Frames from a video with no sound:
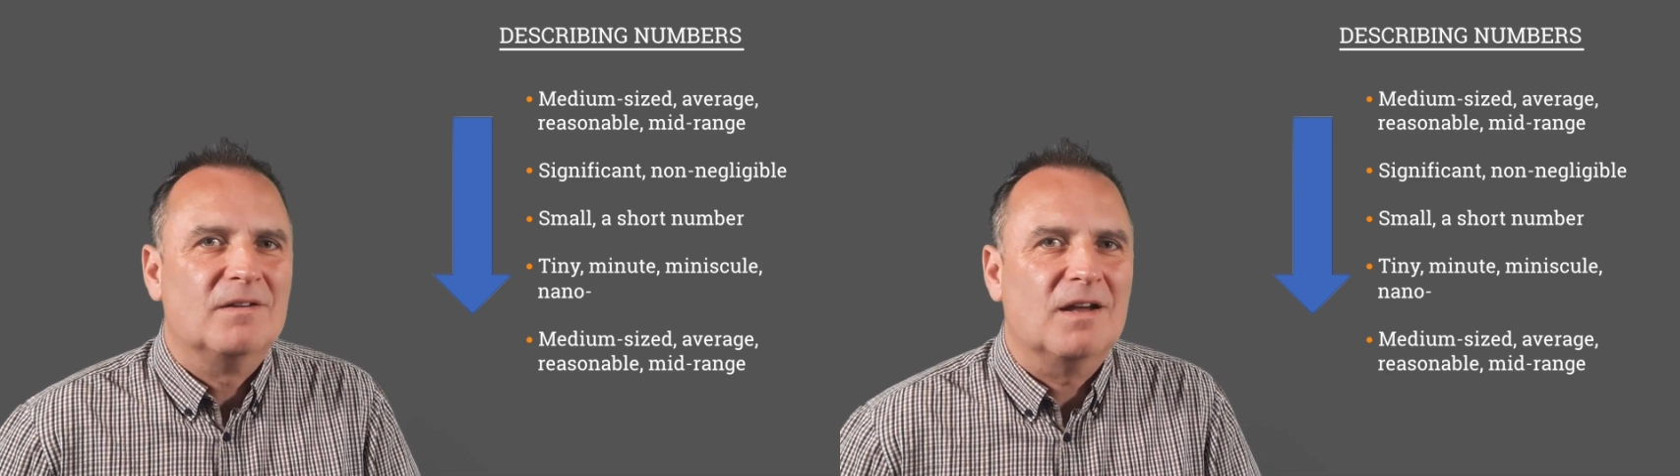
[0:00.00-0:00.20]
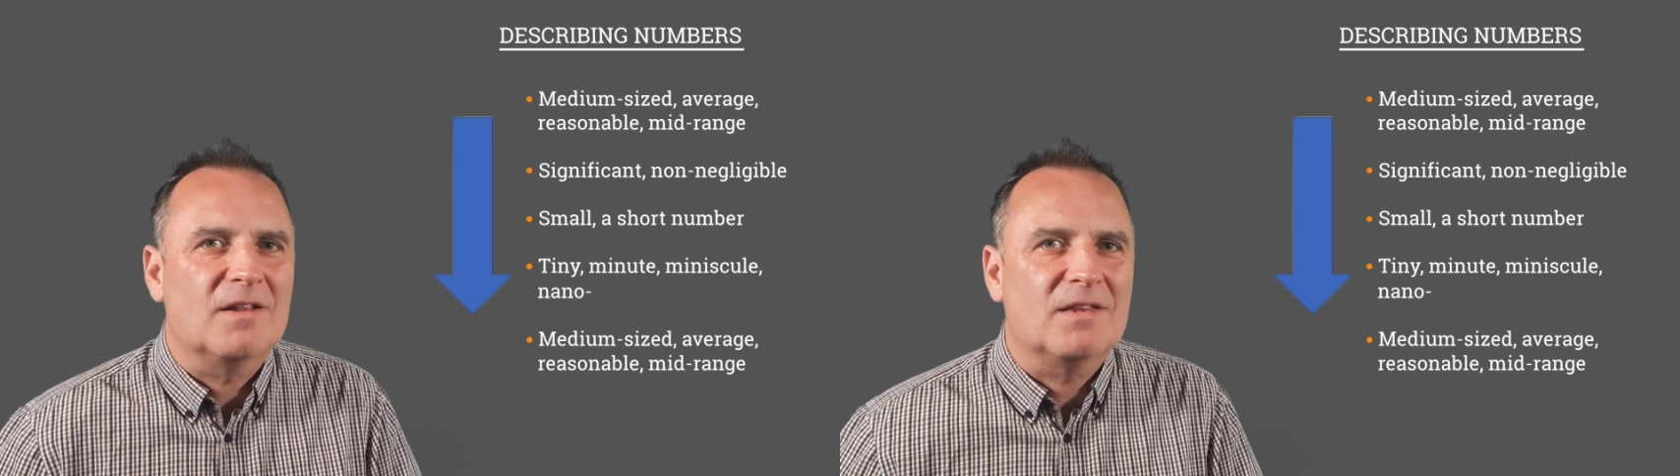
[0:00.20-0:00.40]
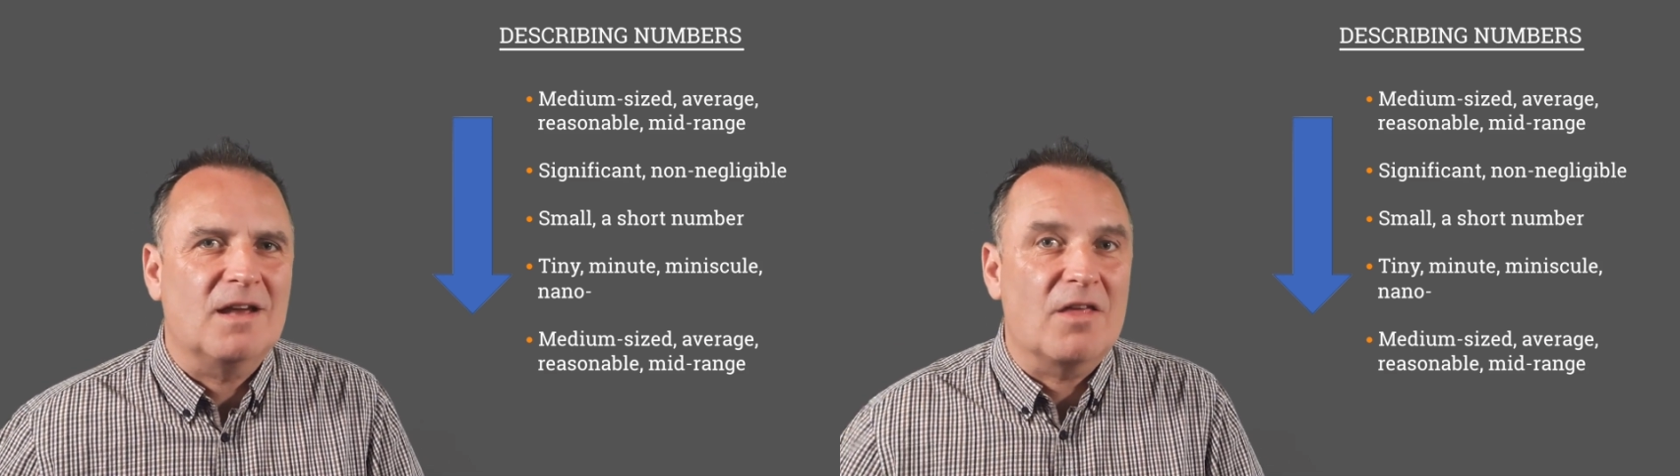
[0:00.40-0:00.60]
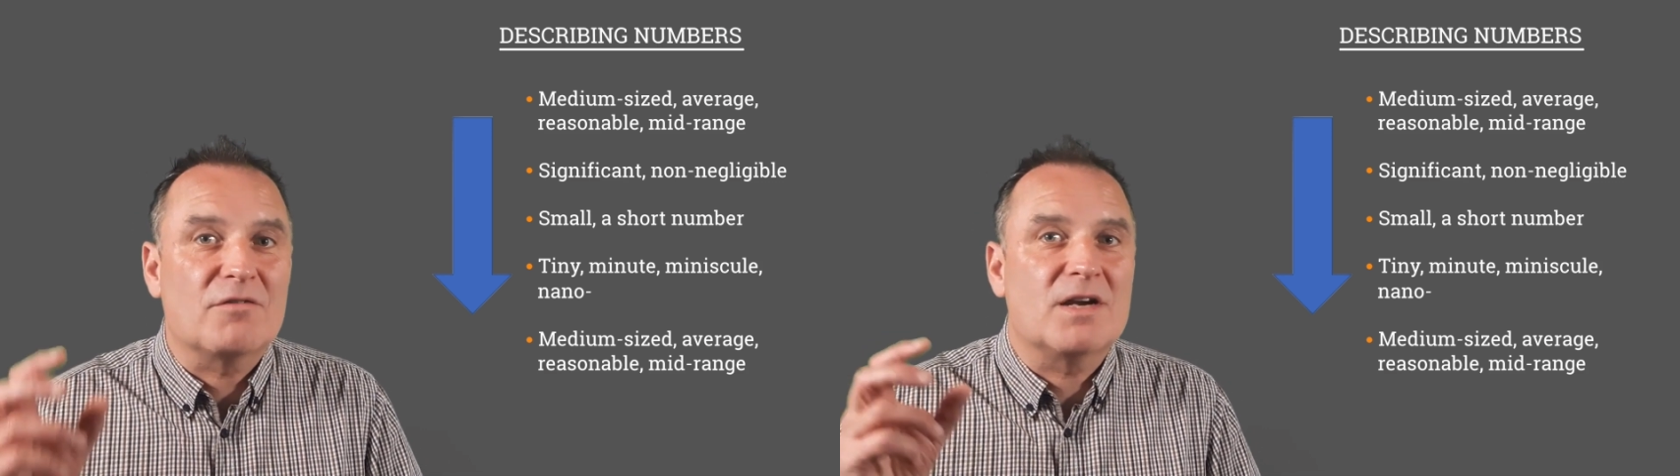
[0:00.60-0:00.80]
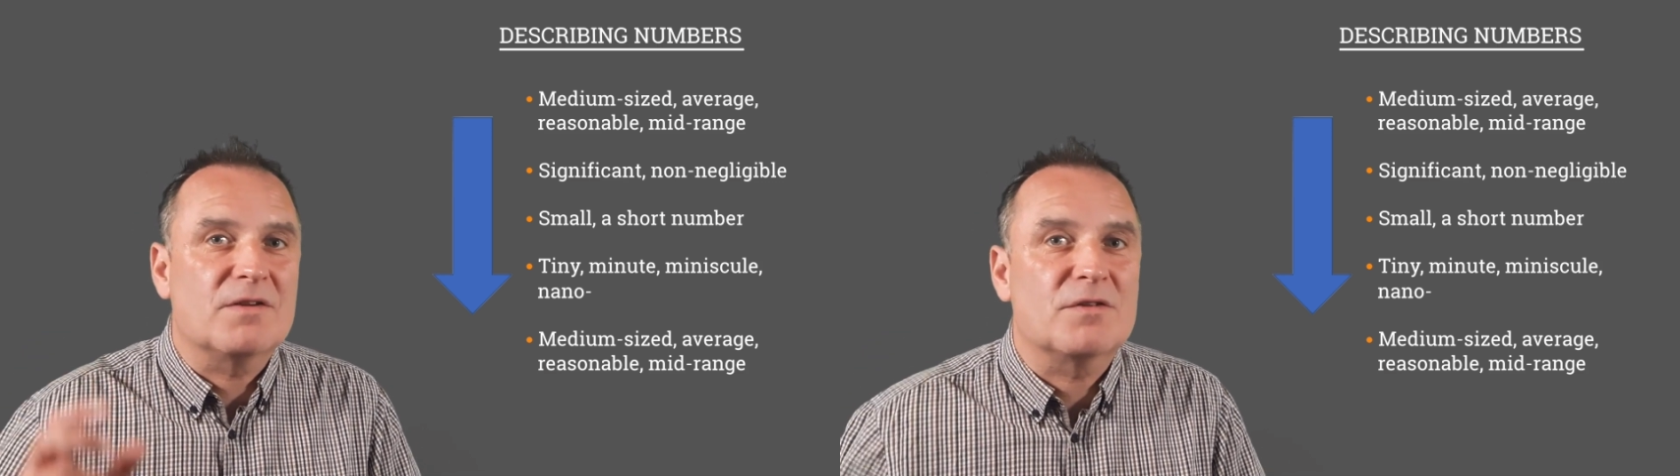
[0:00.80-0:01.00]
at the
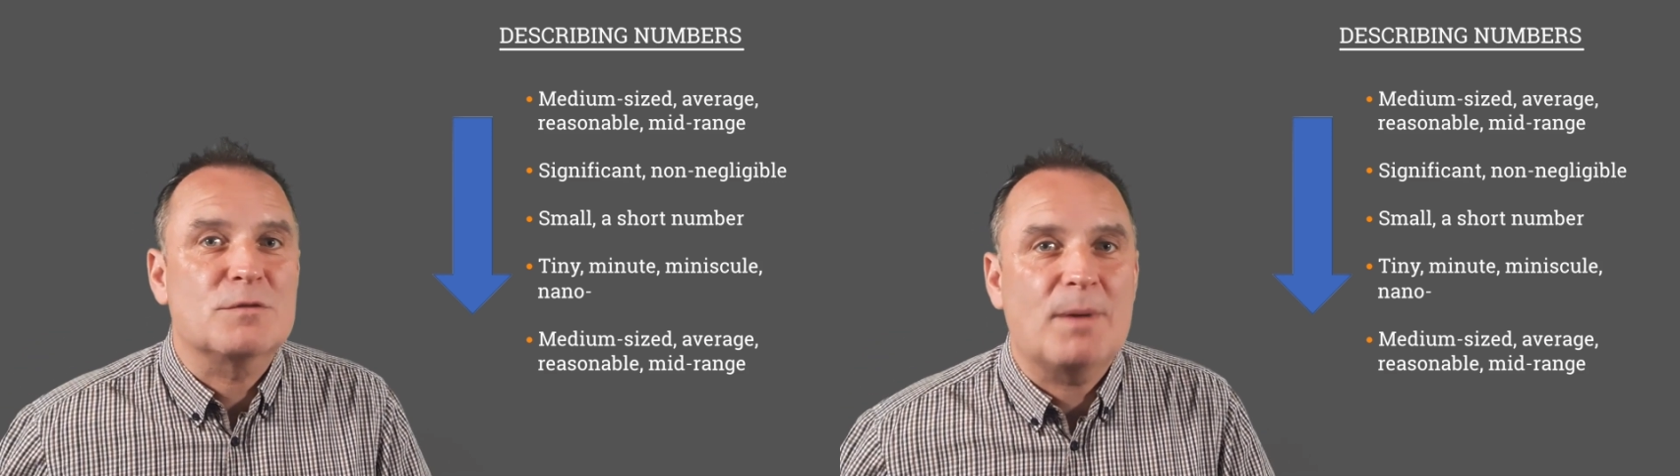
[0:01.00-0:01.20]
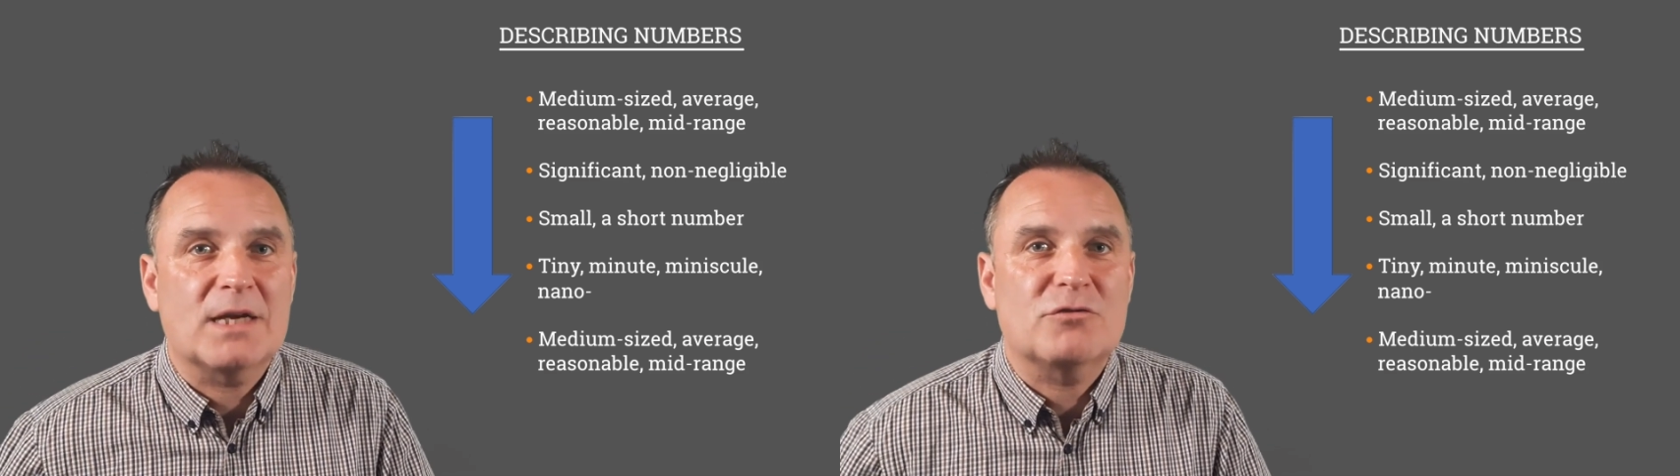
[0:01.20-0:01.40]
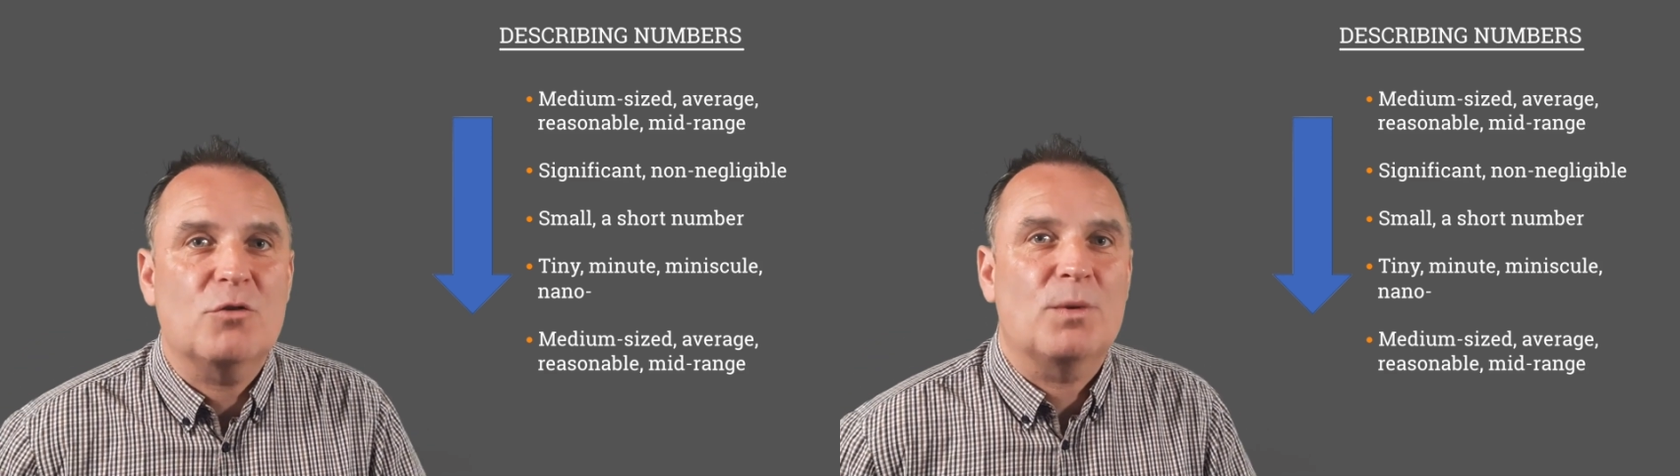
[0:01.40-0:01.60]
other end of the spectrum,